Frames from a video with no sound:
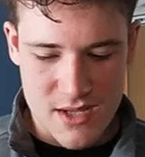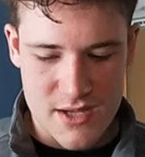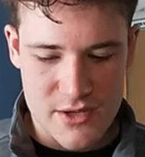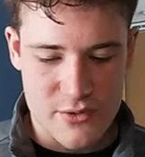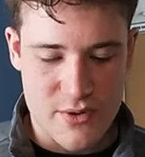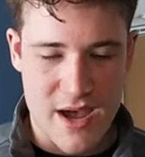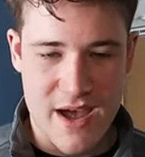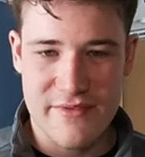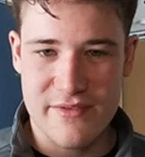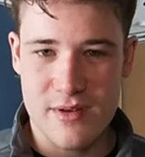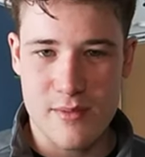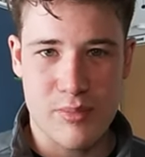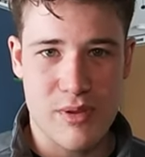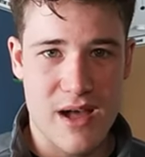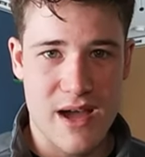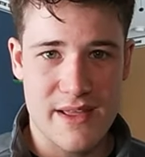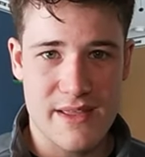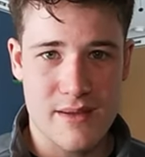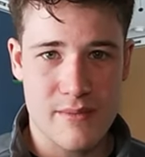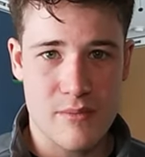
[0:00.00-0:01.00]
You have to
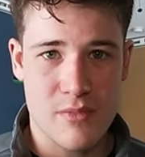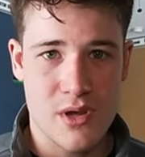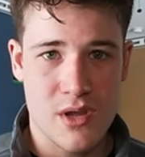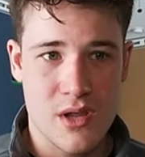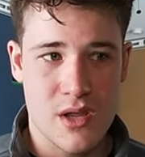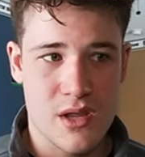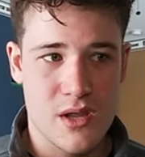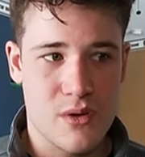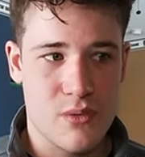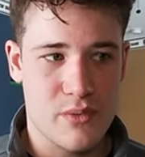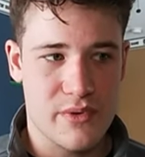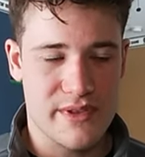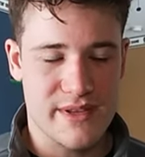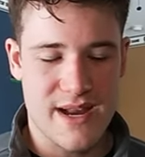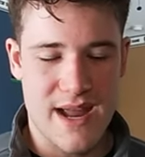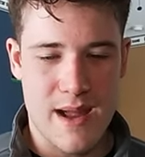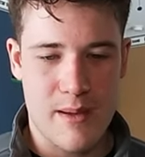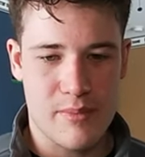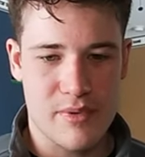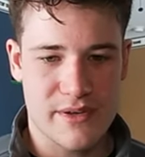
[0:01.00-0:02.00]
apply them with
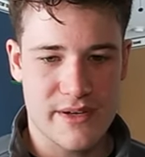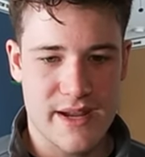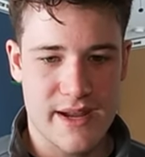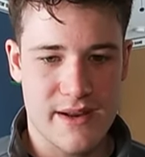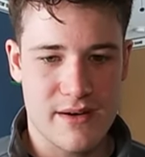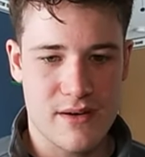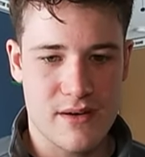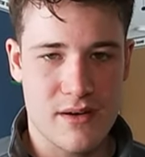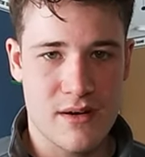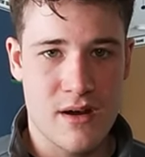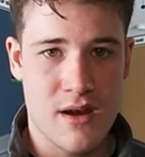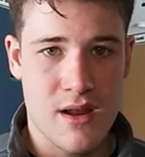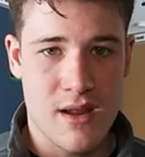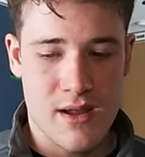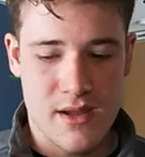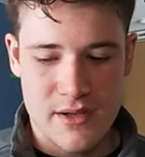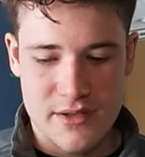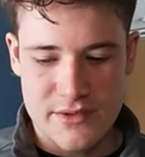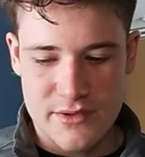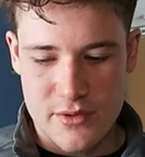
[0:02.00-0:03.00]
an applicator.
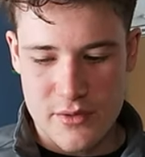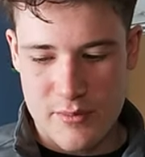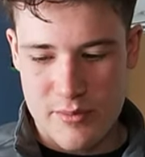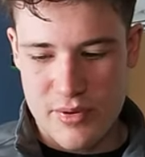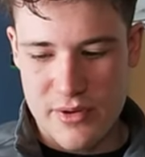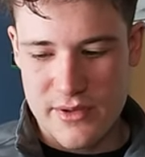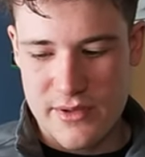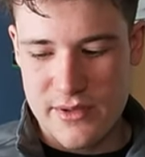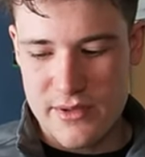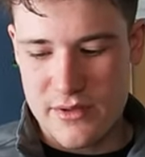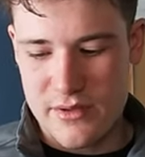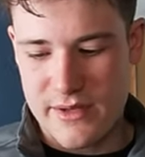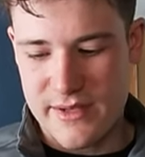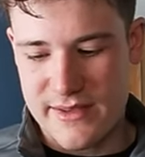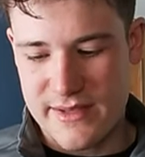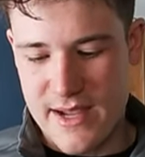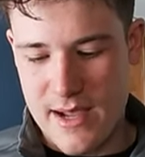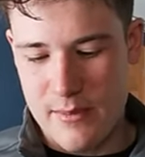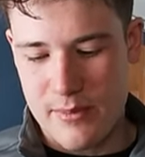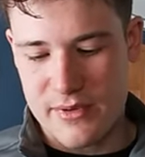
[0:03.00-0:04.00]
So you
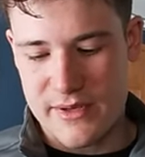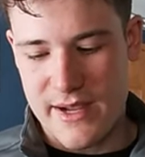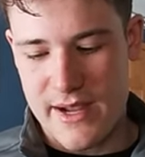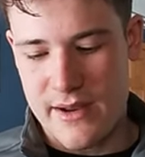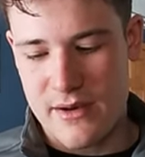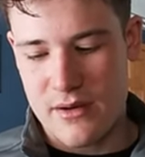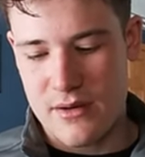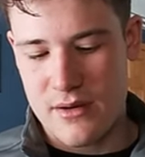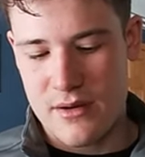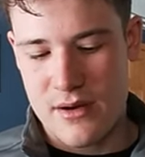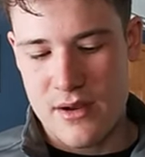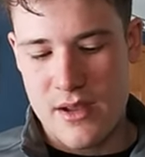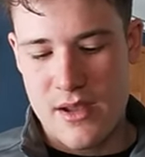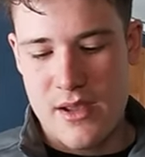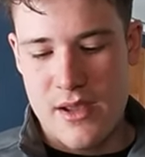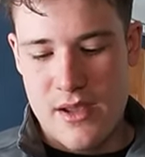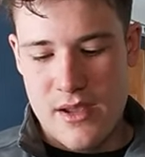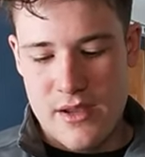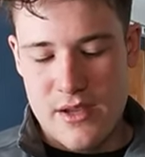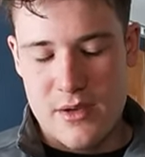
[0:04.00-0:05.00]
get the applicator,
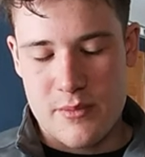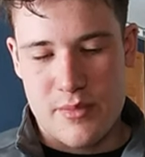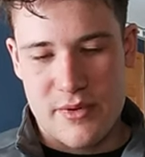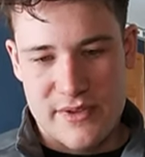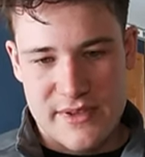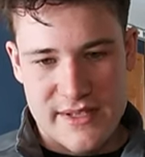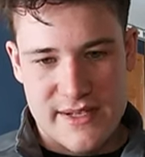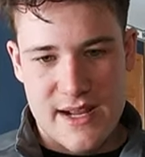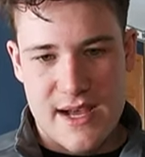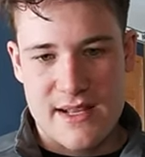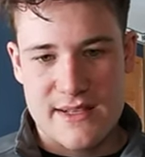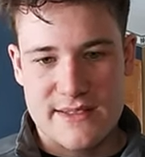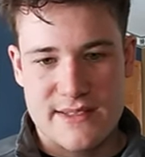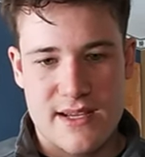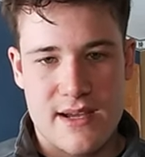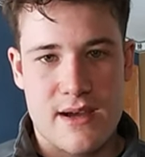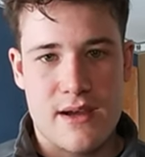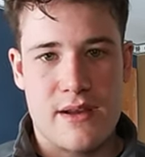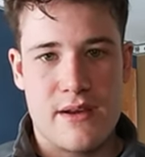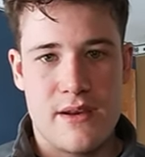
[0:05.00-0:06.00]
you put the dots
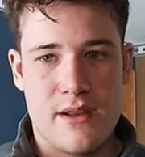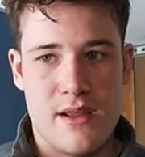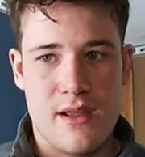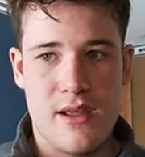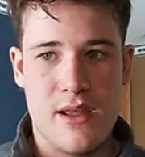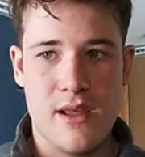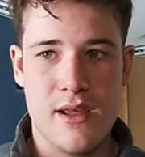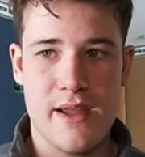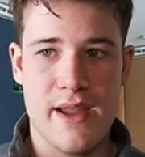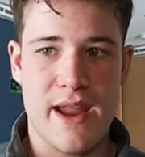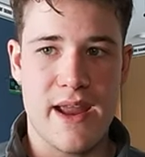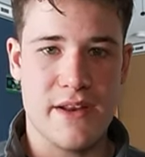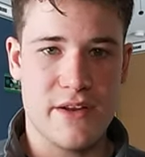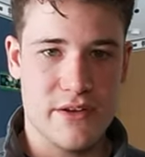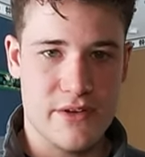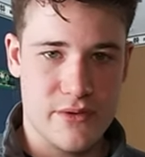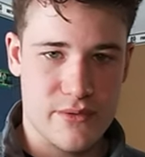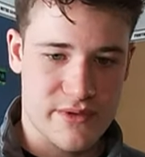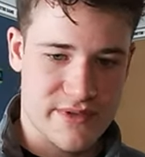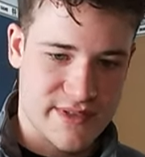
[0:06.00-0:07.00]
on, and
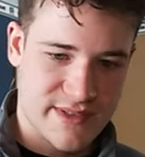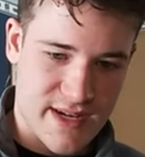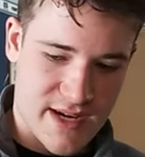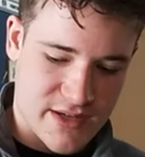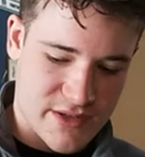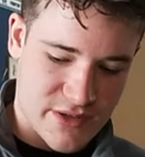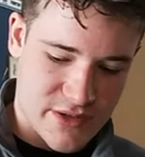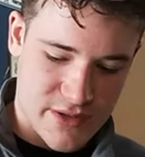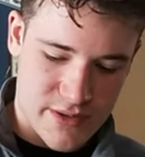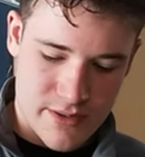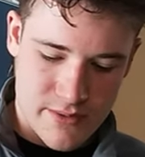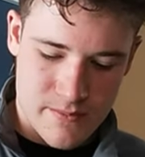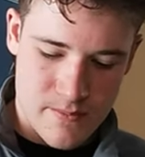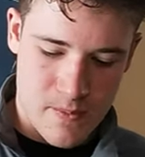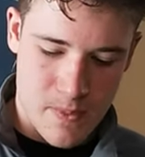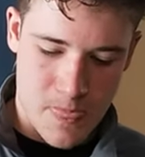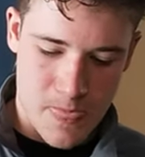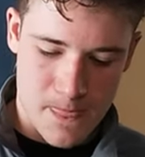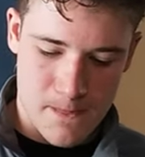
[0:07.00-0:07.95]
you do a section.